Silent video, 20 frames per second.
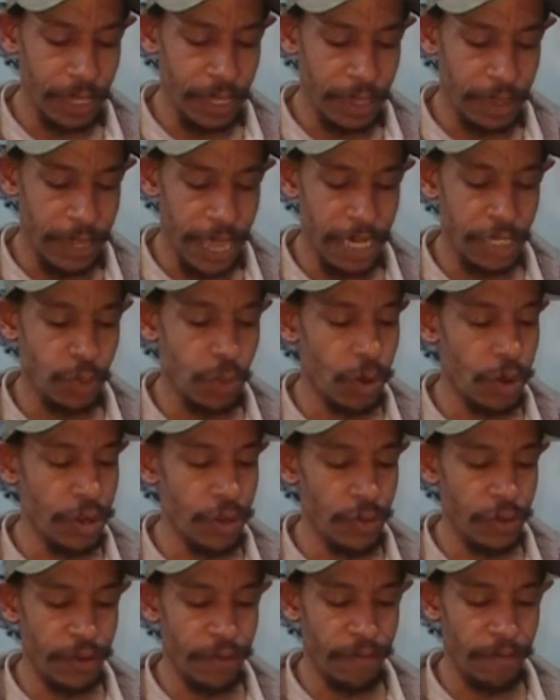that's where
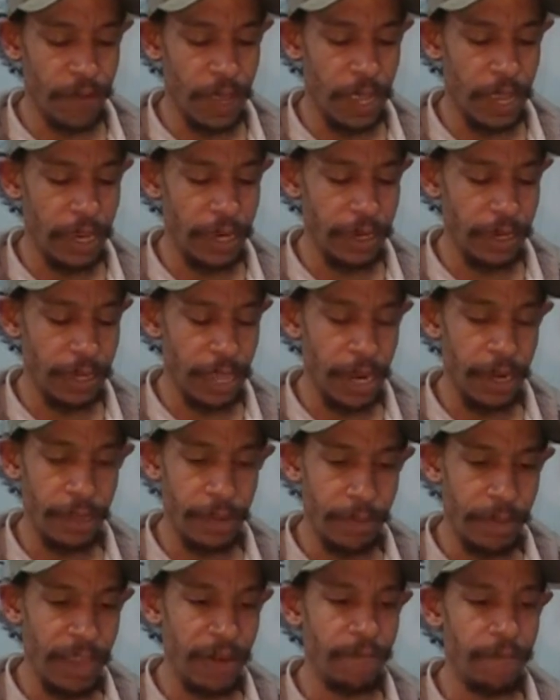you can find a lot of
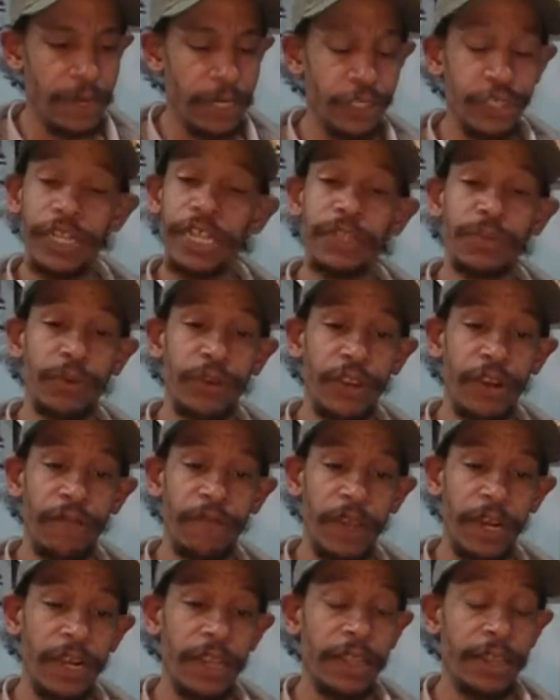the bait fish, and that's where you're going to
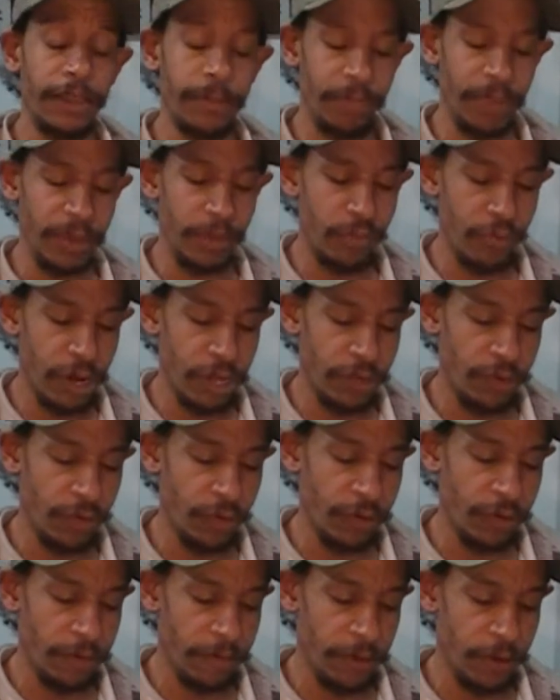find a lot of the big
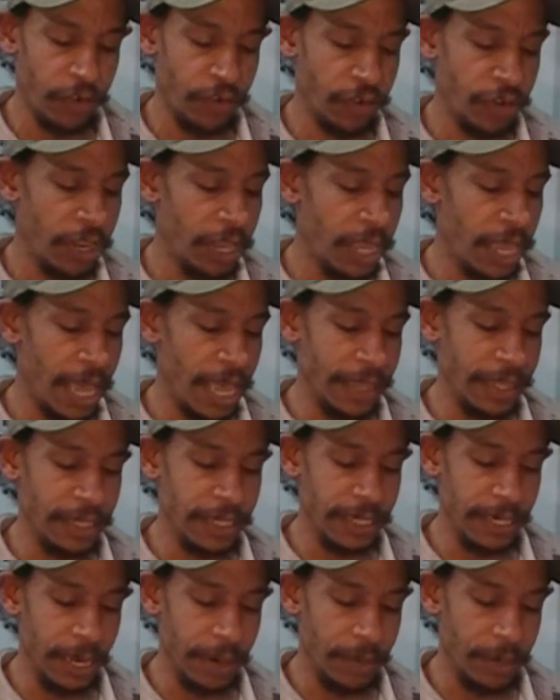predatory fish at
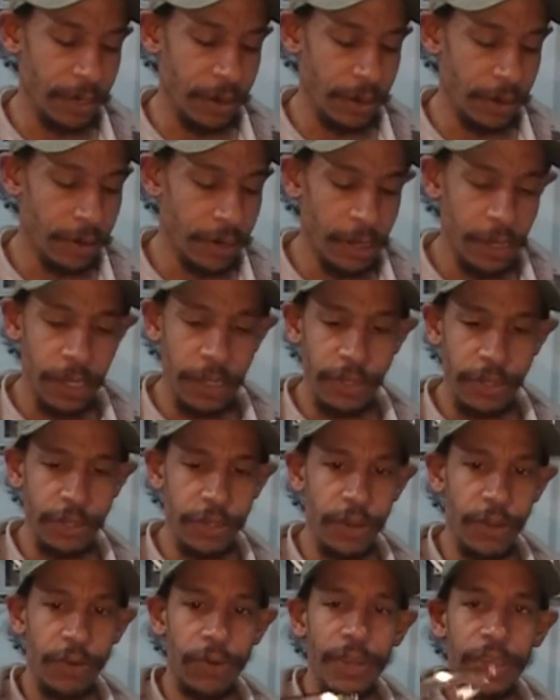this time of year.
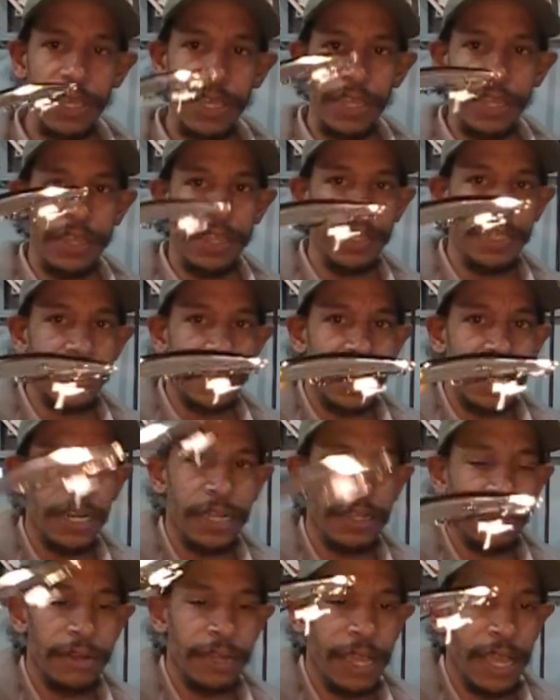So this kind
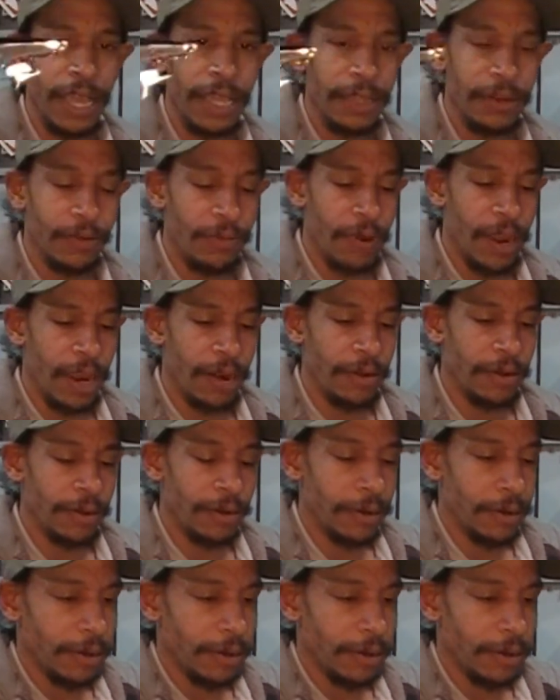of little guy, little rattler,